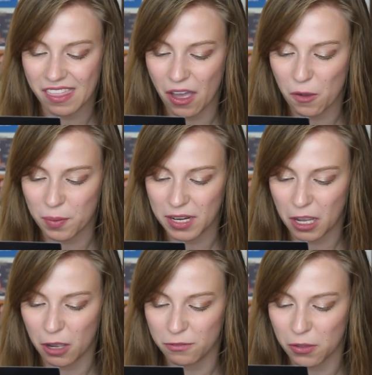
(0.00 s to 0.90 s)
the
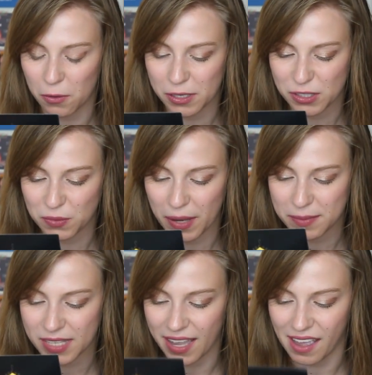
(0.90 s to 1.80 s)
opening of your new
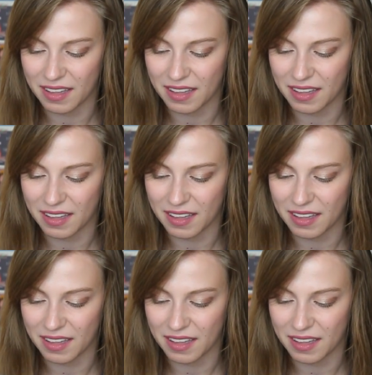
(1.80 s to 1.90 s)
website.